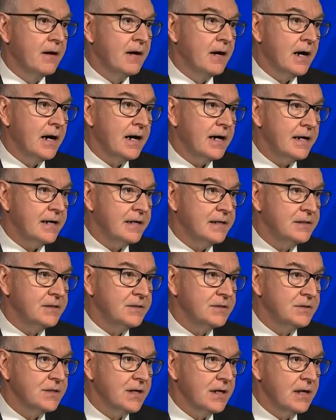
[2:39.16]

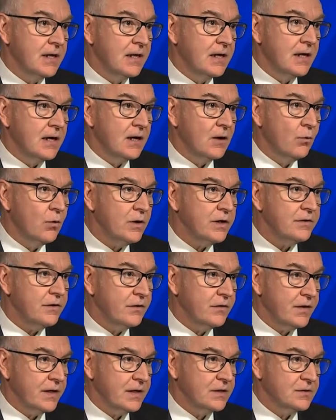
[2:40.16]
And one of the
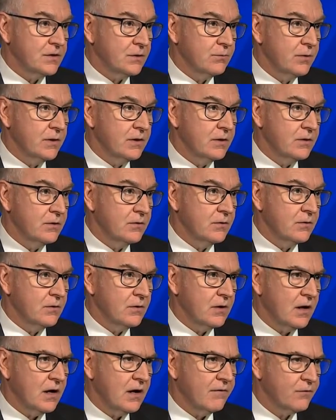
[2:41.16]
things that we
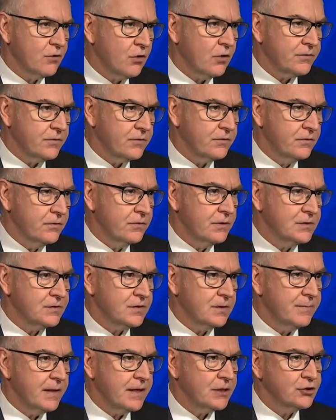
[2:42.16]
have got to do is to
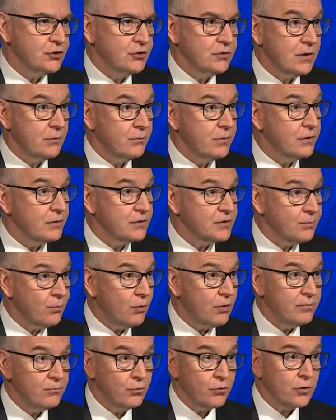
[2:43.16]
make sure that we
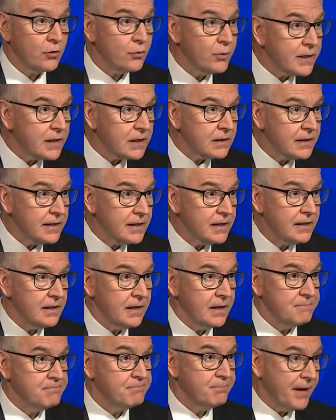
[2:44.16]
respond more quickly
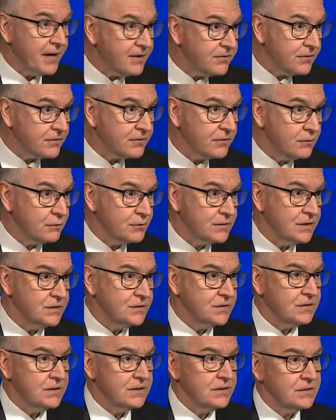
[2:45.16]
and better to those
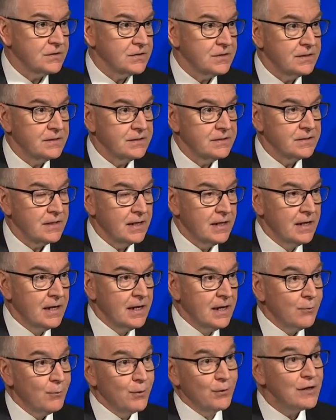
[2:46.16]
incidents. And
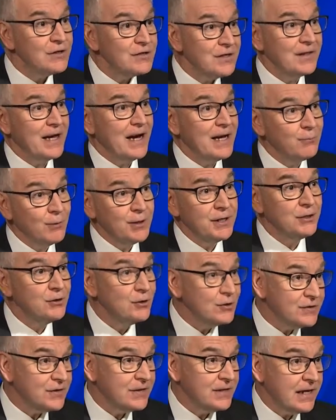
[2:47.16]
we recently had one in
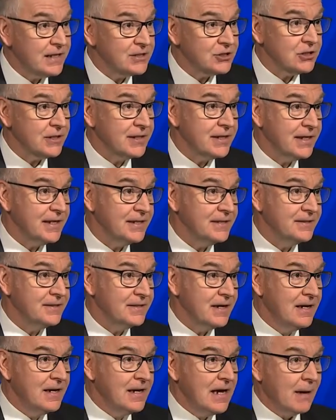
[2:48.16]
Euston, actually, and
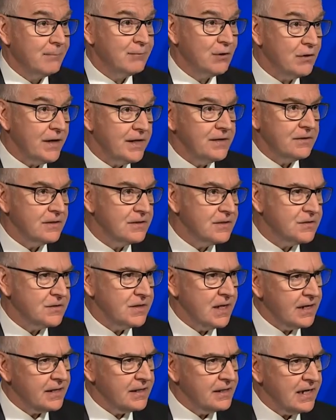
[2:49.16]
I'm delighted to say
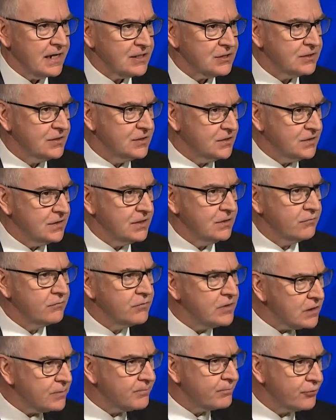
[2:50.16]
I can actually see
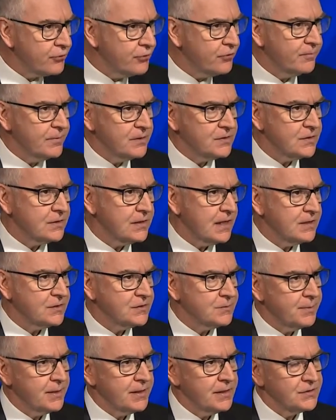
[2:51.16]
real improvements in that
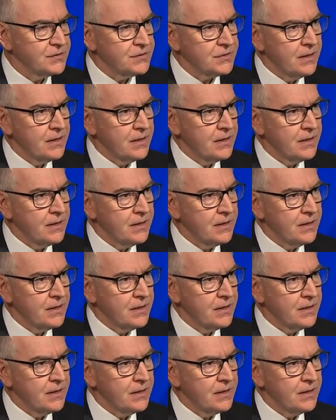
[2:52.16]
space.